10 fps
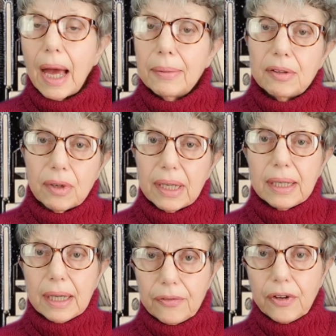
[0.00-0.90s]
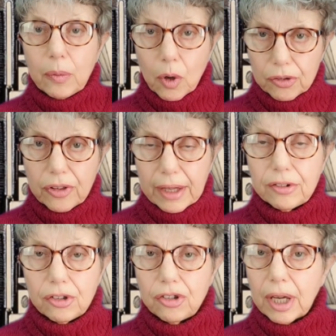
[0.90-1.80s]
I mean, really, if he was that
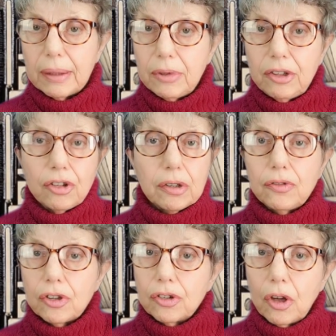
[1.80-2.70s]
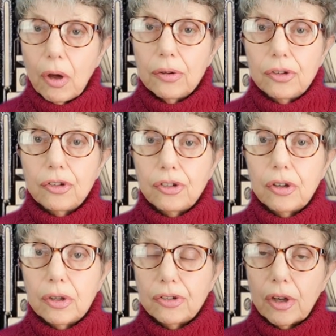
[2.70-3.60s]
ashamed, he should have just gone to
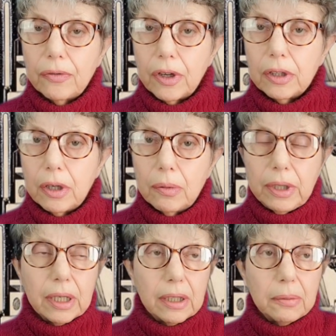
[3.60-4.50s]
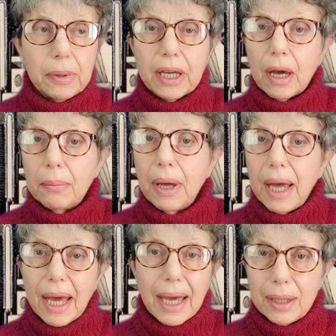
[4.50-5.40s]
the Soviet Union and become
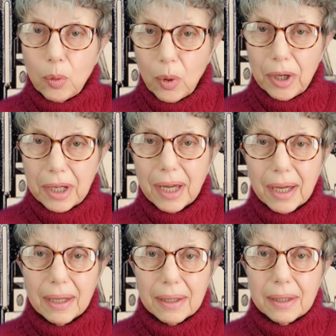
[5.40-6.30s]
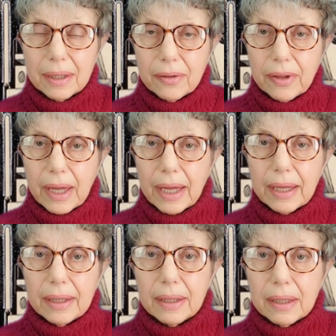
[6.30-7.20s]
a worker
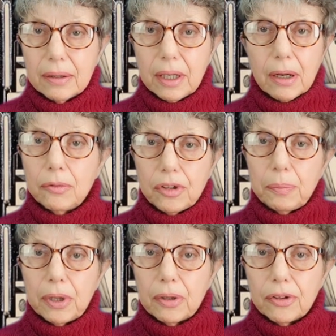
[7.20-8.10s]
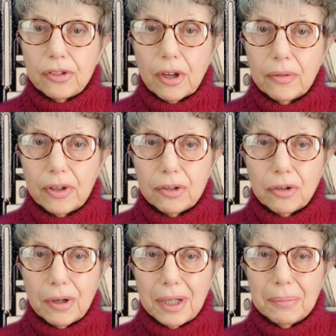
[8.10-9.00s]
there, you know, to build the Soviet
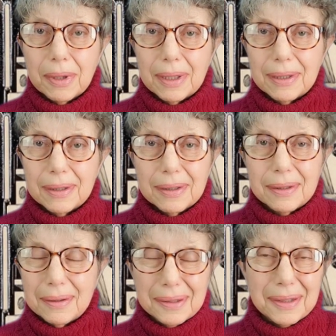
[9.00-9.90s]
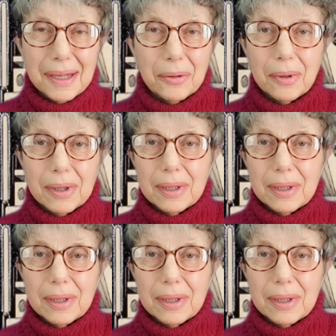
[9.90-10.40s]
dream. No.